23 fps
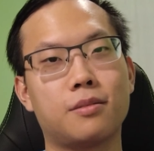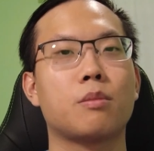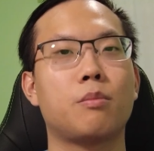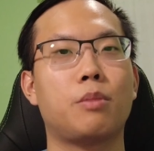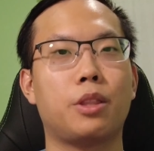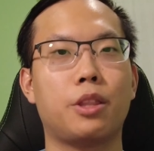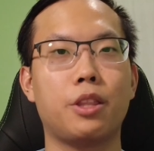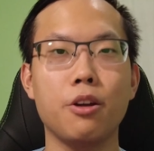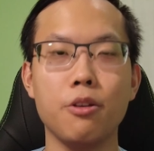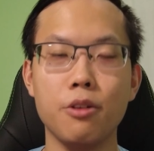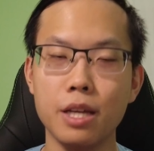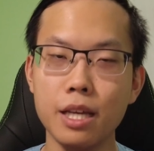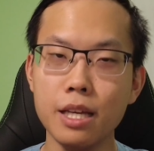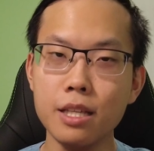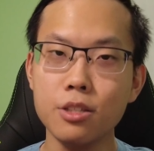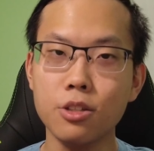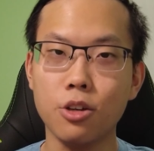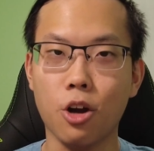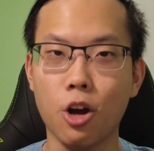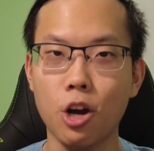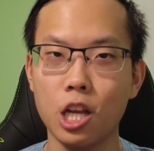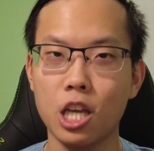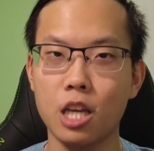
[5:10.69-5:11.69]
But there is
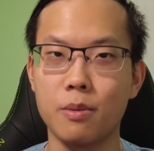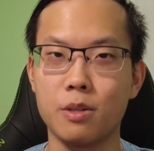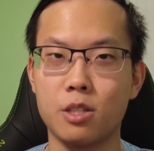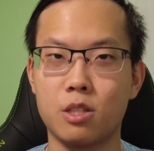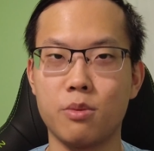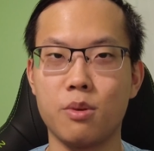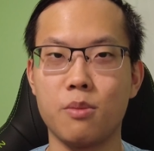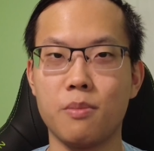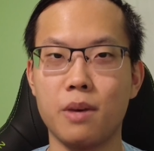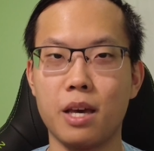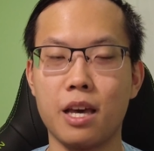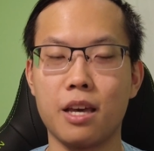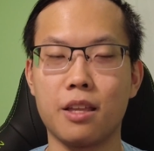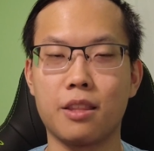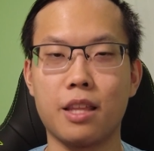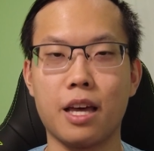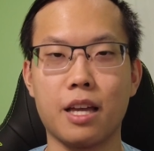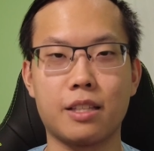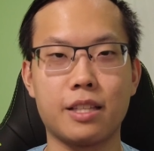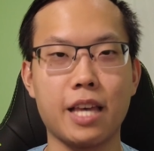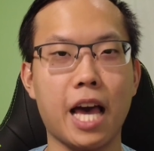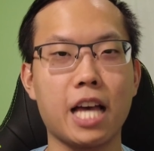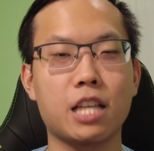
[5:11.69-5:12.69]
an argument to be made
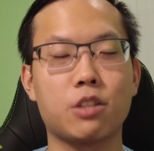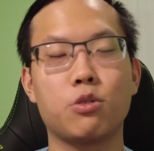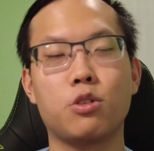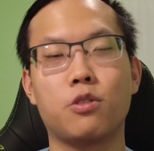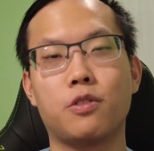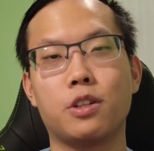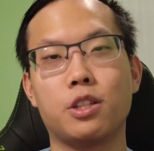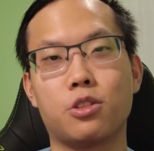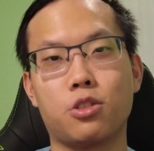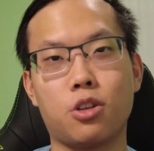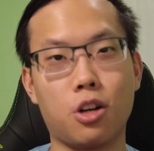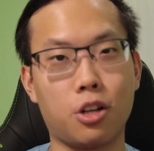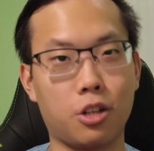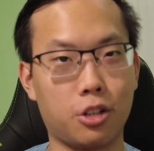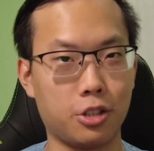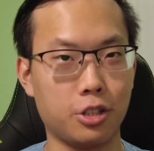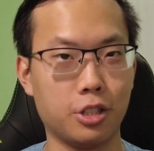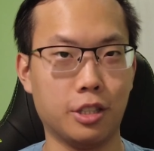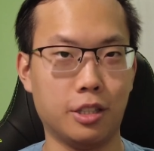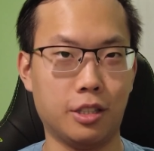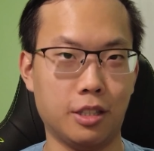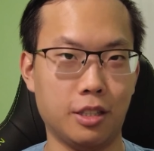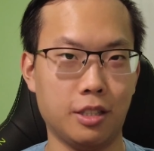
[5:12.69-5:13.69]
that tax refunds are
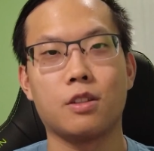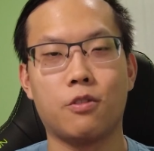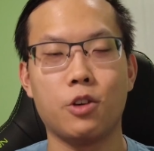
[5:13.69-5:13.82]
good.